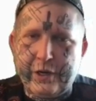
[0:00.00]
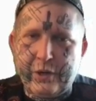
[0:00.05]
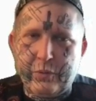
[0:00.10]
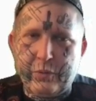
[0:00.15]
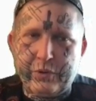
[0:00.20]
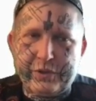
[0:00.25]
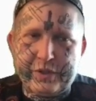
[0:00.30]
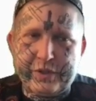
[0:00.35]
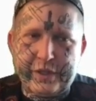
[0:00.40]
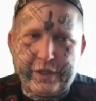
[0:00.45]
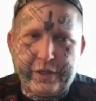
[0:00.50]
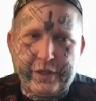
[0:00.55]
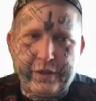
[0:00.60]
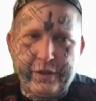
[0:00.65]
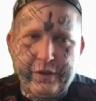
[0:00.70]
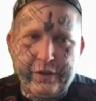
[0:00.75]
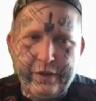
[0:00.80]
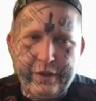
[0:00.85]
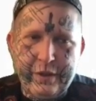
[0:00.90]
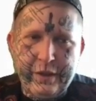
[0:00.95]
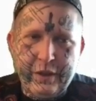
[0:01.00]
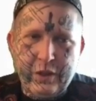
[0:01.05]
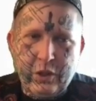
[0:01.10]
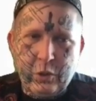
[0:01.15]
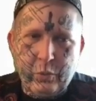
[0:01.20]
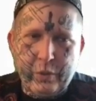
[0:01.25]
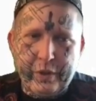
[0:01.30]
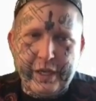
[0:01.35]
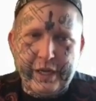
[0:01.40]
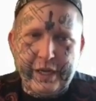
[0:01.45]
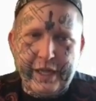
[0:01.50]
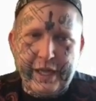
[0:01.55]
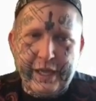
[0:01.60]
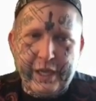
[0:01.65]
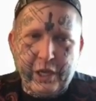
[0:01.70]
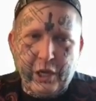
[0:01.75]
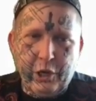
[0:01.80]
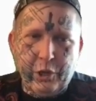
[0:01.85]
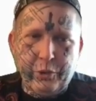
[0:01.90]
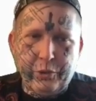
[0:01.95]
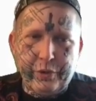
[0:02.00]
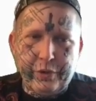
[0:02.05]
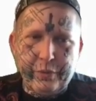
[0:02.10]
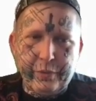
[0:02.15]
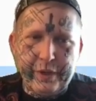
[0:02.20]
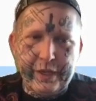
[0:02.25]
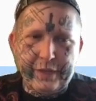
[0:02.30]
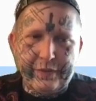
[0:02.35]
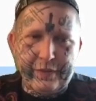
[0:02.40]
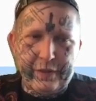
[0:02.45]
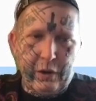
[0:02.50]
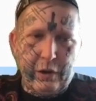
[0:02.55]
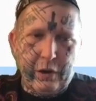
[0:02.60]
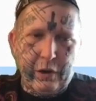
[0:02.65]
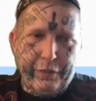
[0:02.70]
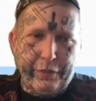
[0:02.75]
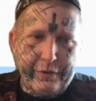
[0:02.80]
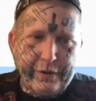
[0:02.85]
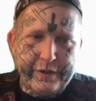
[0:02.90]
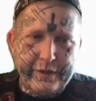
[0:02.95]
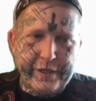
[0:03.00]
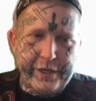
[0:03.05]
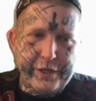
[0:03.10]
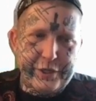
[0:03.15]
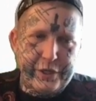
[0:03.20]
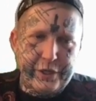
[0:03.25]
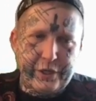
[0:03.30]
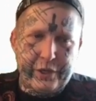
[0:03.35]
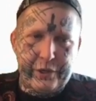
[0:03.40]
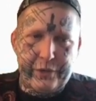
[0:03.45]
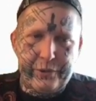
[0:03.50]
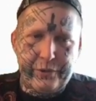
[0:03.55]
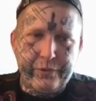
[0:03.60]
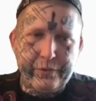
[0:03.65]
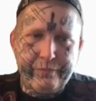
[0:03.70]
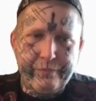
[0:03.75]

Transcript: we'll see we get a code. We get the authorization code.